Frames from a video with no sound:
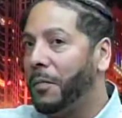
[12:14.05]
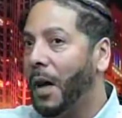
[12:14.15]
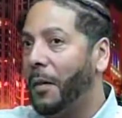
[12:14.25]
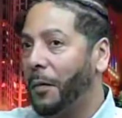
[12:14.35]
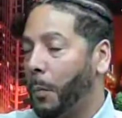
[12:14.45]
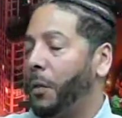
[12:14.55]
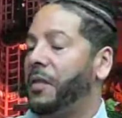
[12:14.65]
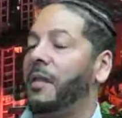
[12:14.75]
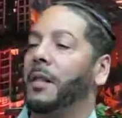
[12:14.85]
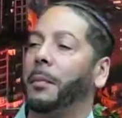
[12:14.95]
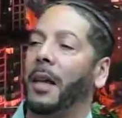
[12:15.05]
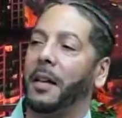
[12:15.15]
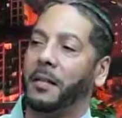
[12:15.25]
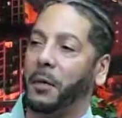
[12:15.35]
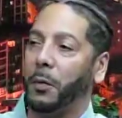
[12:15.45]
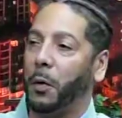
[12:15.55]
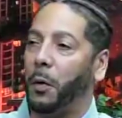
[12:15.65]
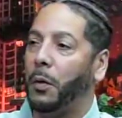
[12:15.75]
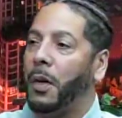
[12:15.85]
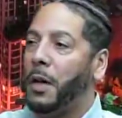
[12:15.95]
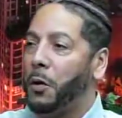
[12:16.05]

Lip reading: if someone sees something as difficult,